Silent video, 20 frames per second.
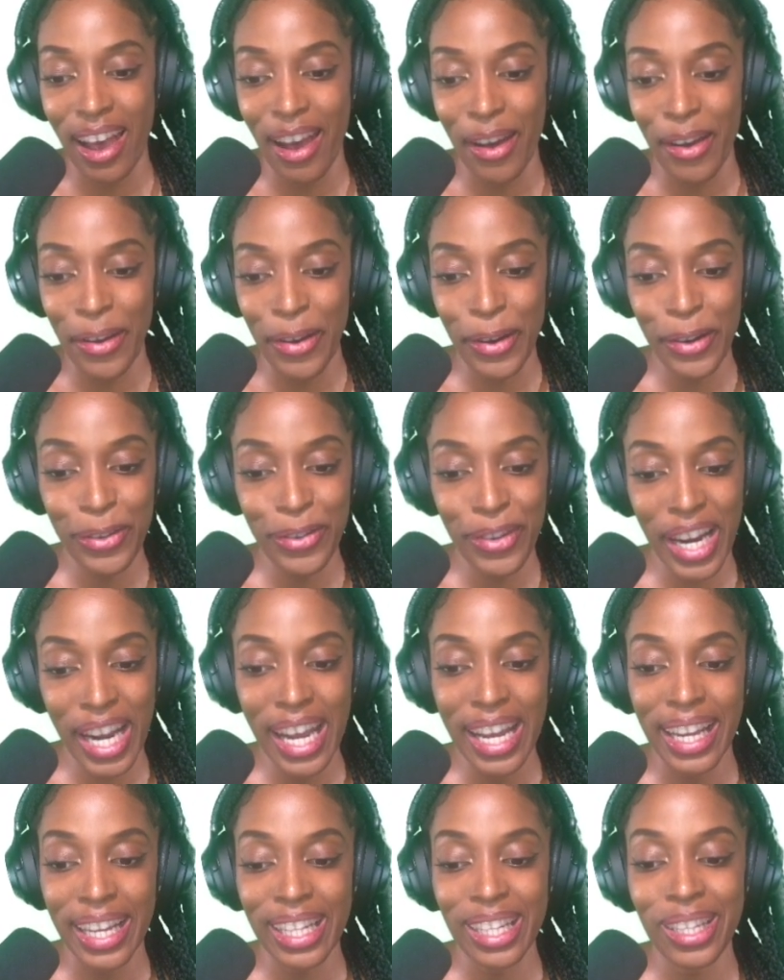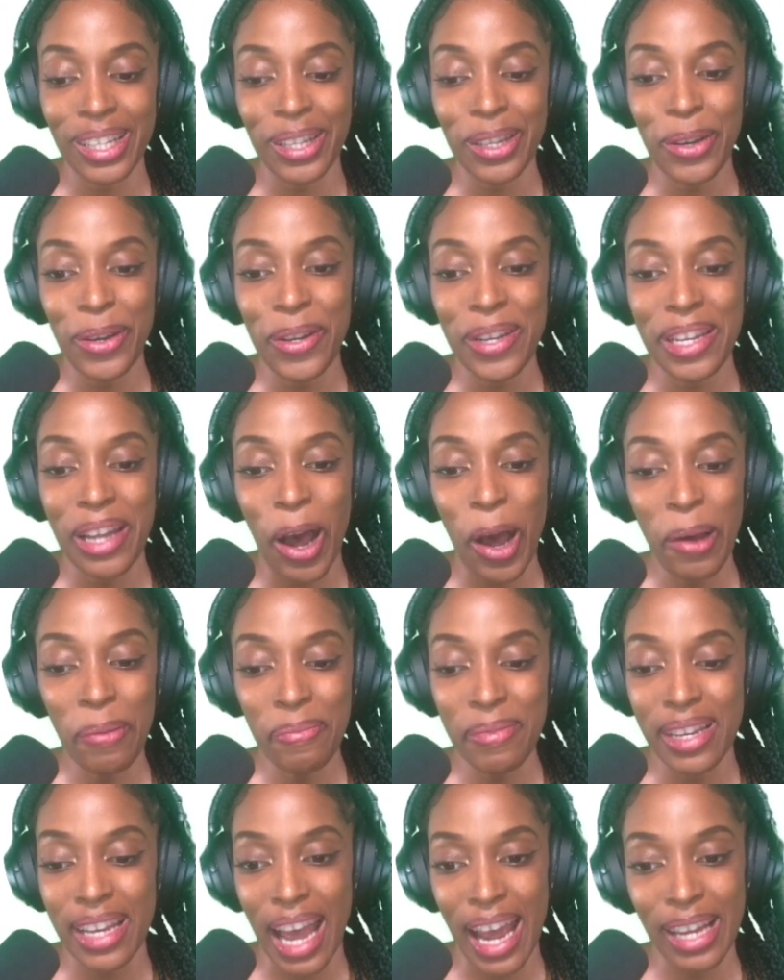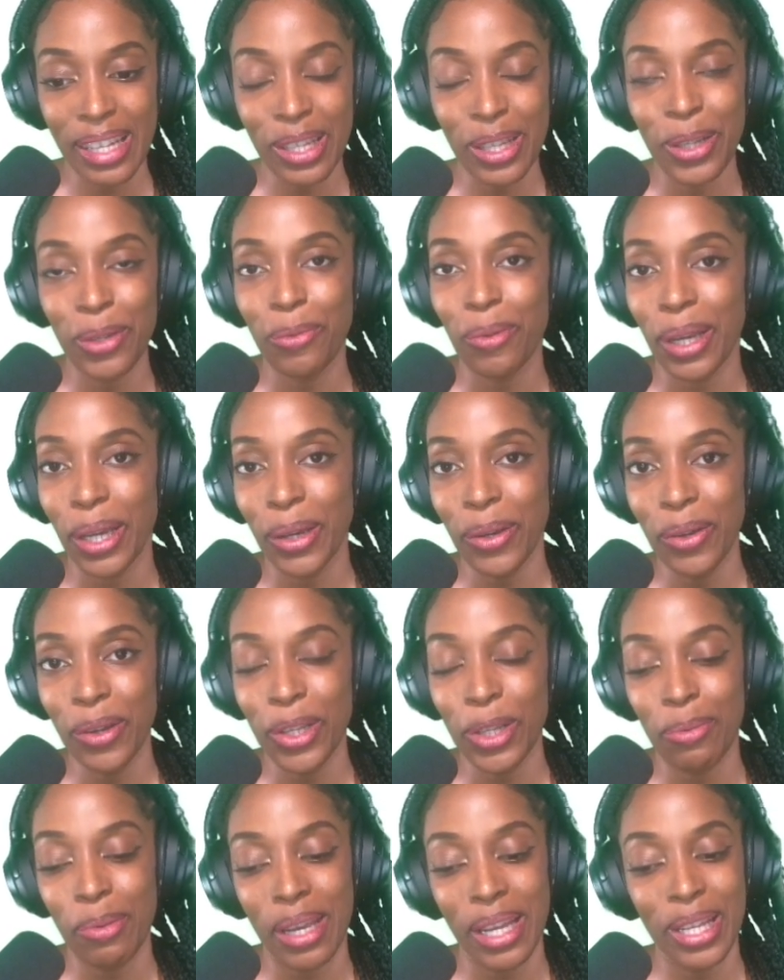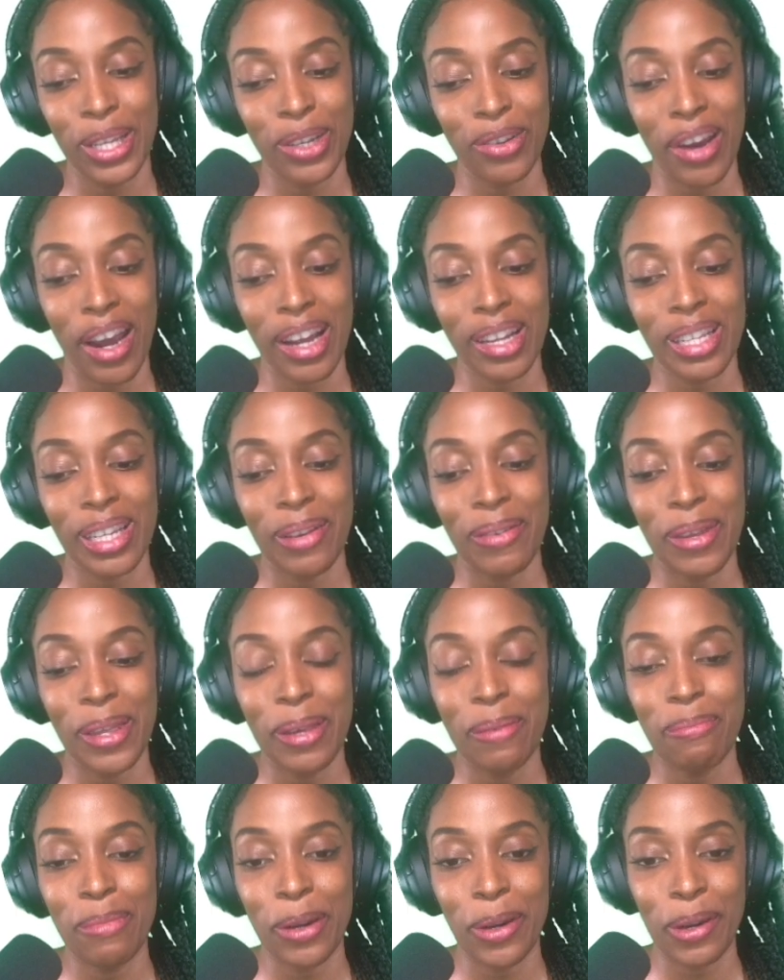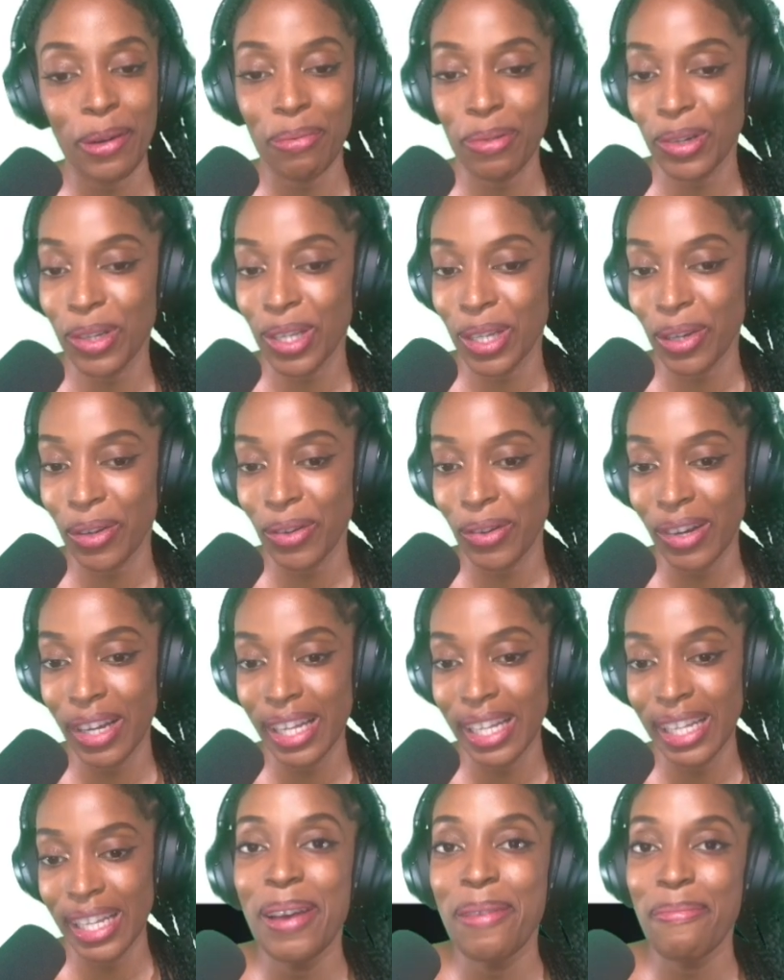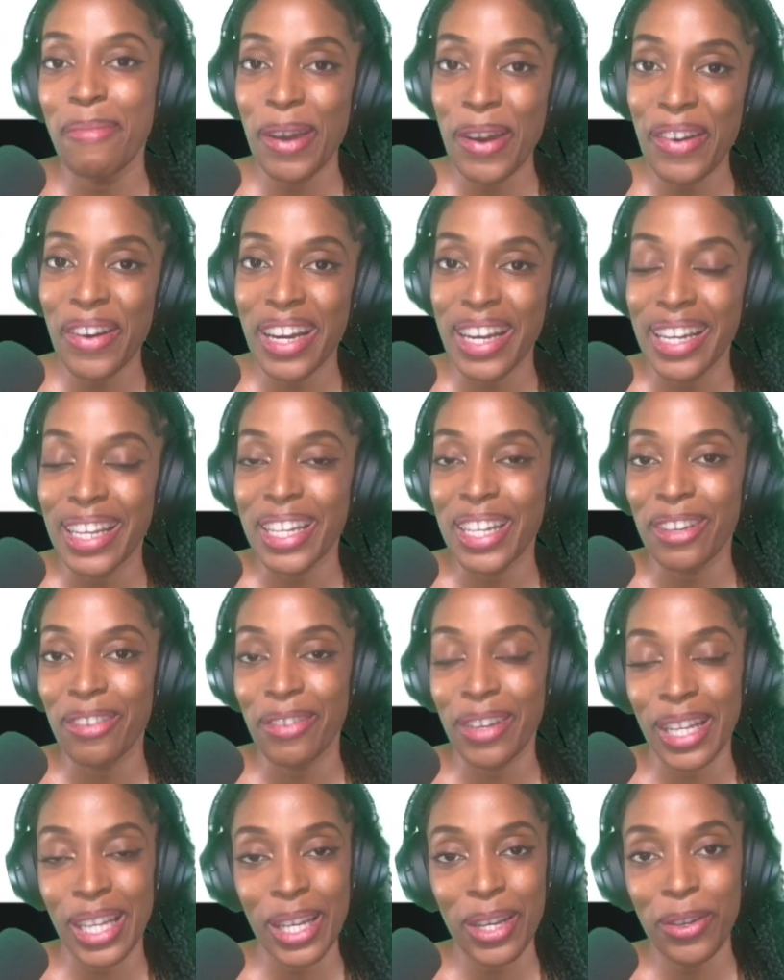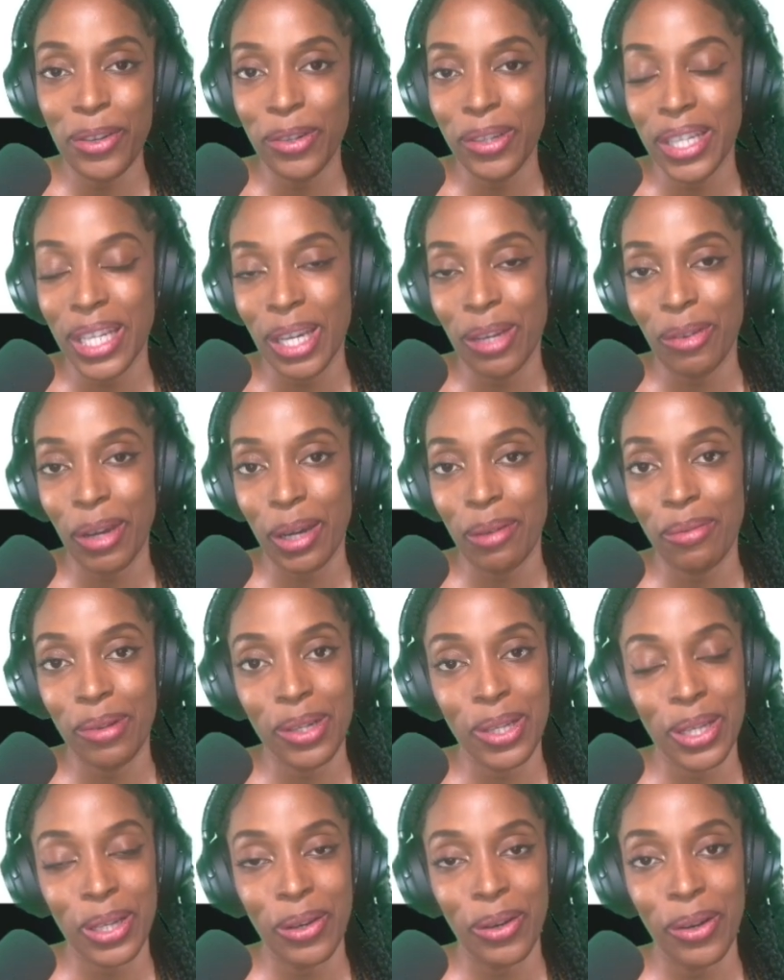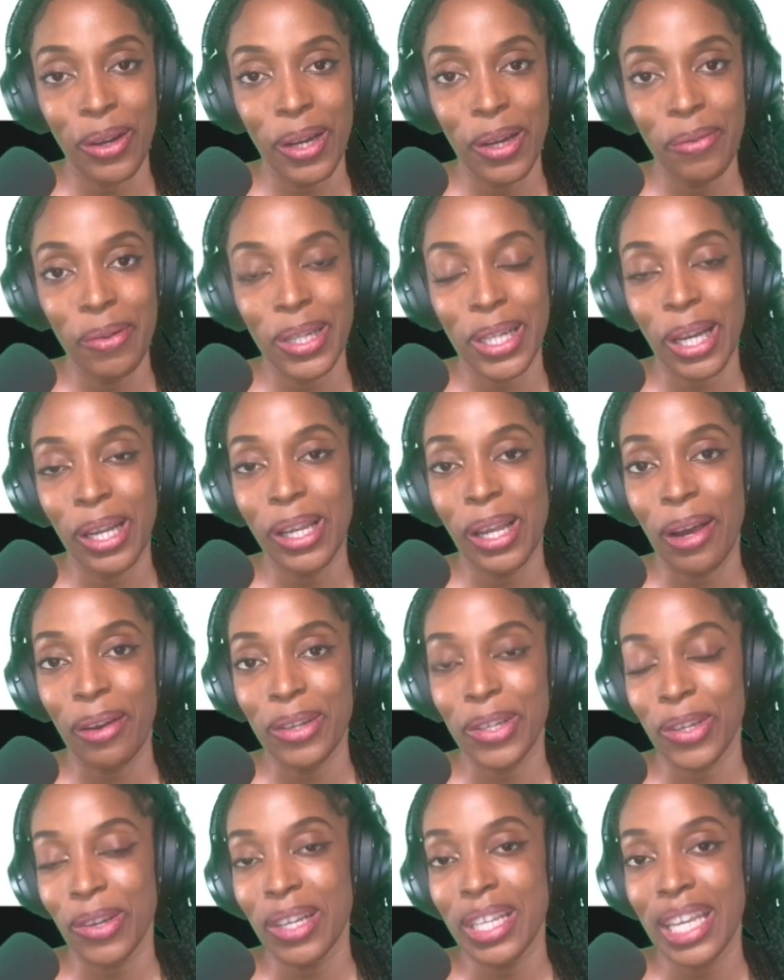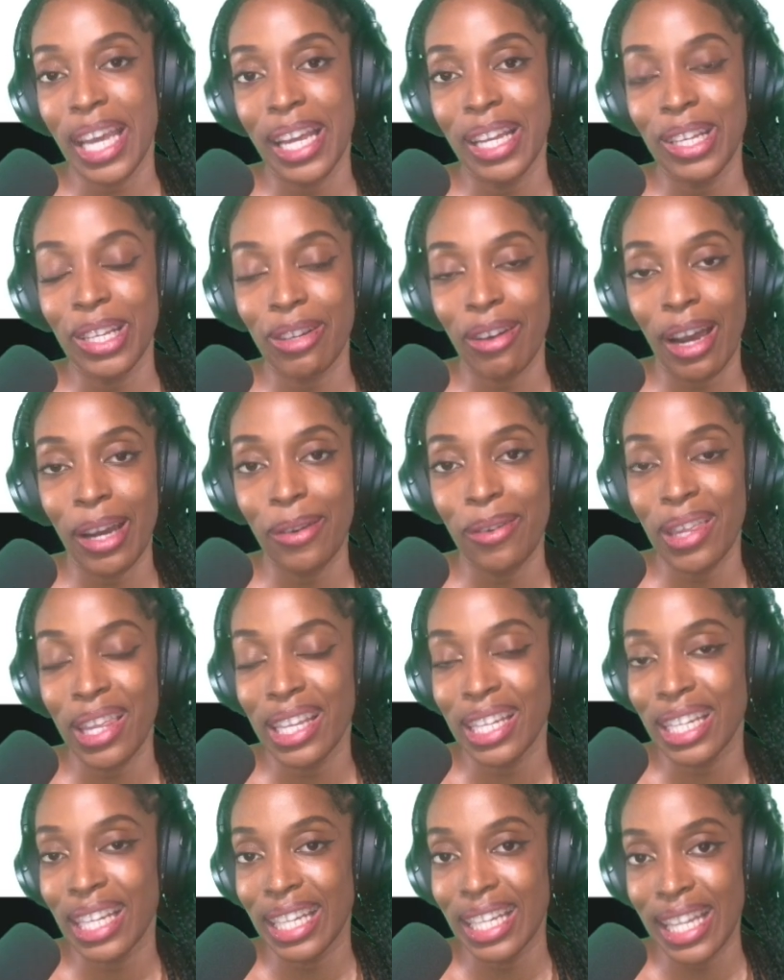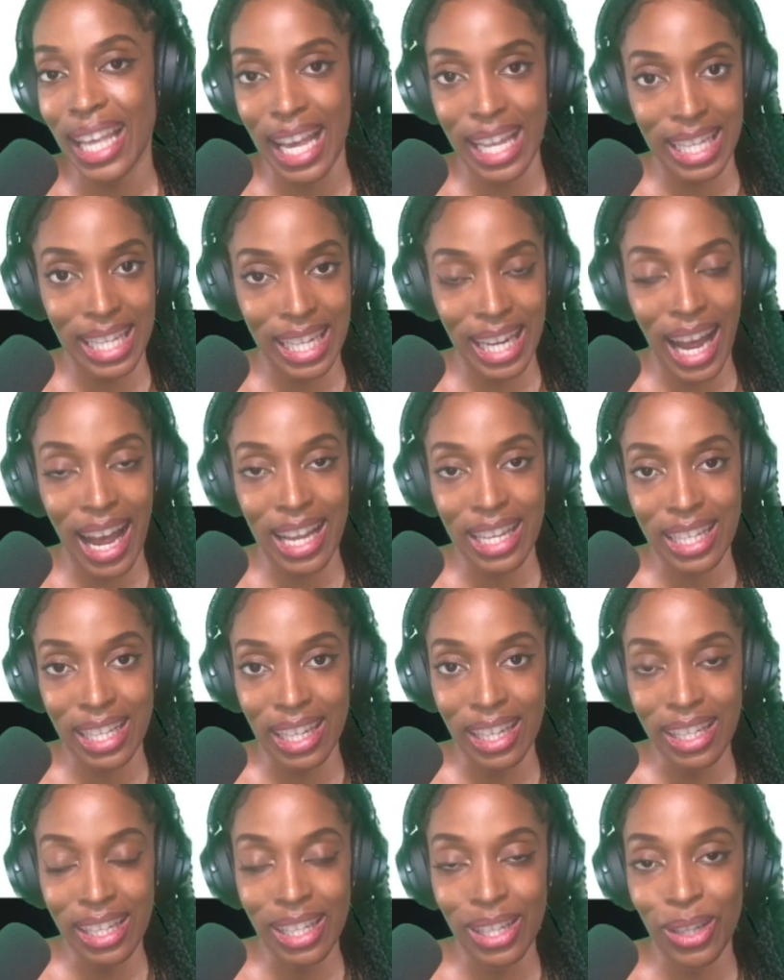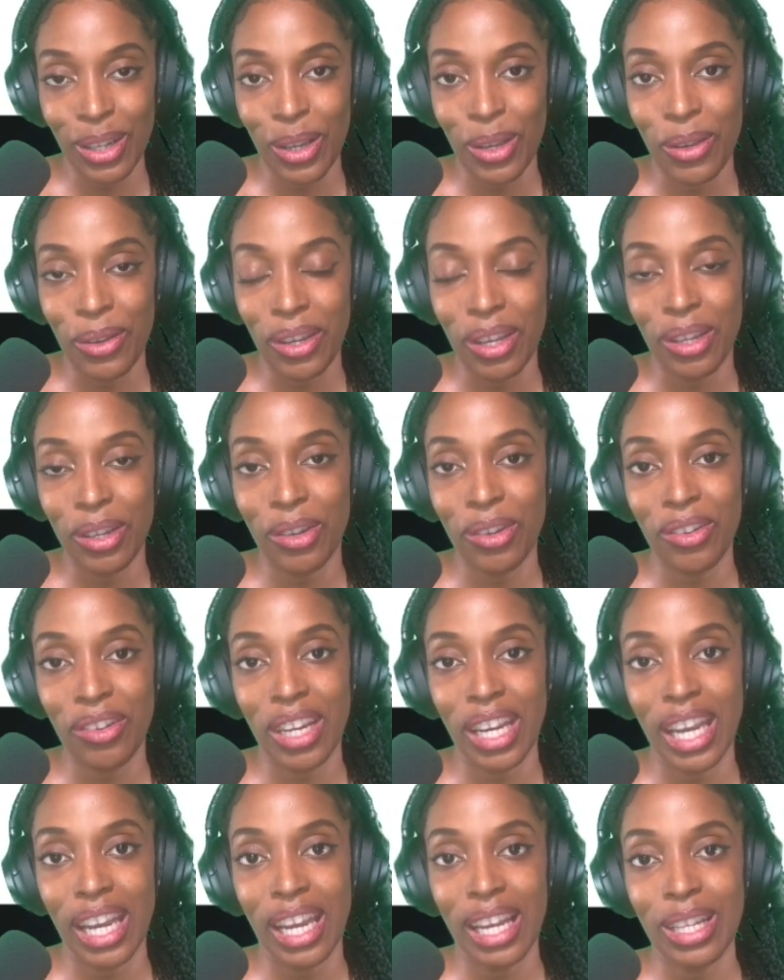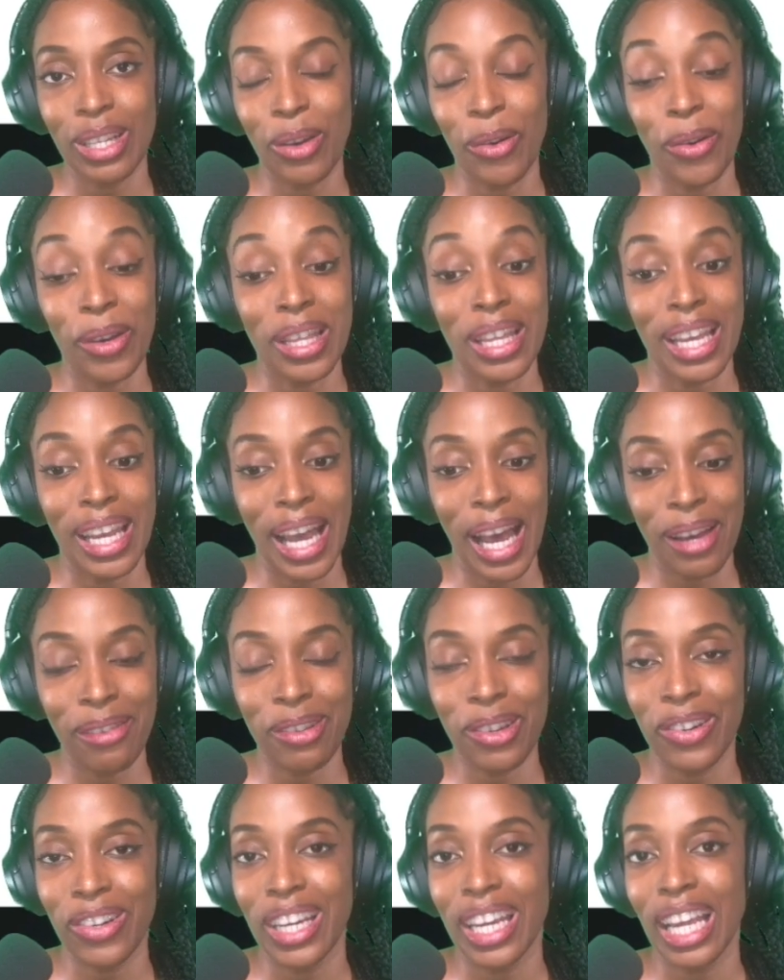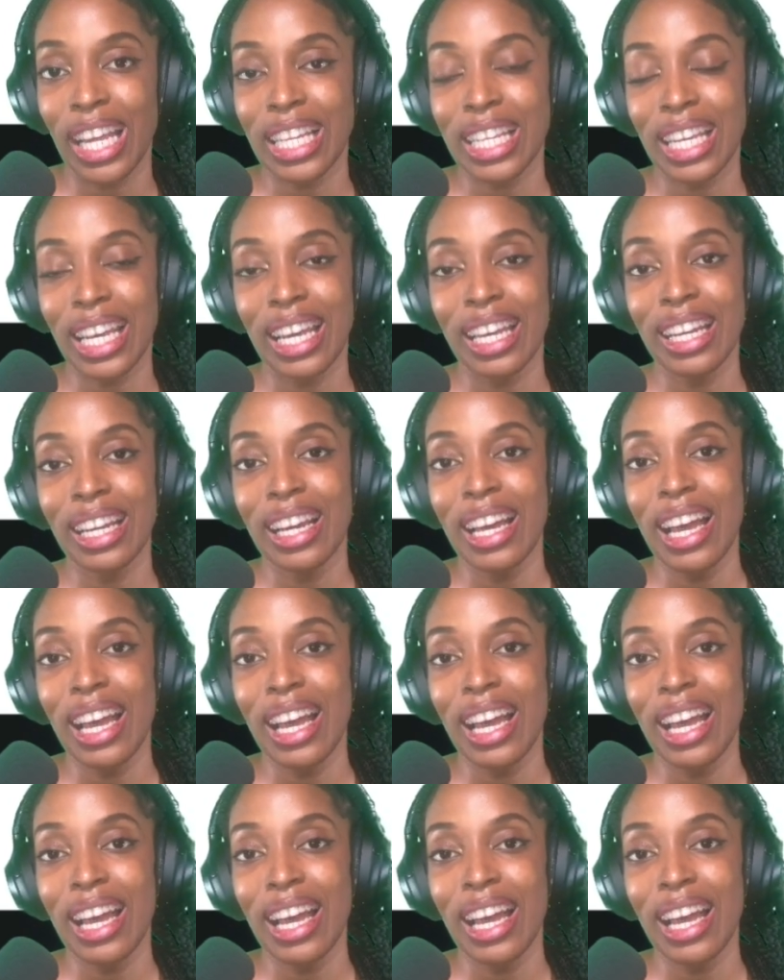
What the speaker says: All right, so up next, we are going to be interacting with the Mirror protocol. Mirror is a really cool DeFi protocol which allows you to interact with synthetic assets. So you can create, or they have created,